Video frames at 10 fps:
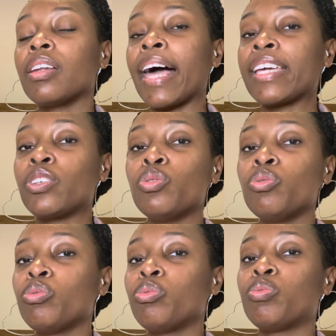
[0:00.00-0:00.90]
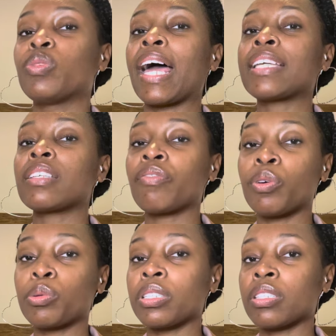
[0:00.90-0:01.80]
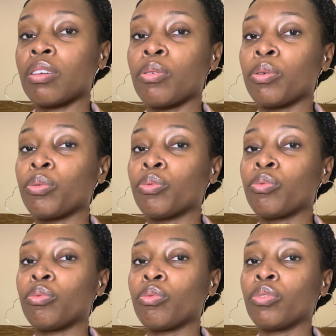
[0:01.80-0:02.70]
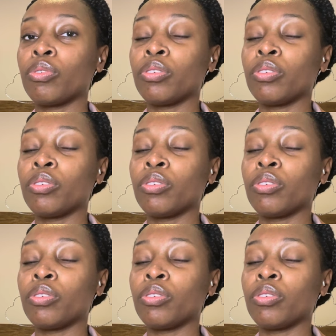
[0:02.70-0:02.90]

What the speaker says: Like, you like to focus on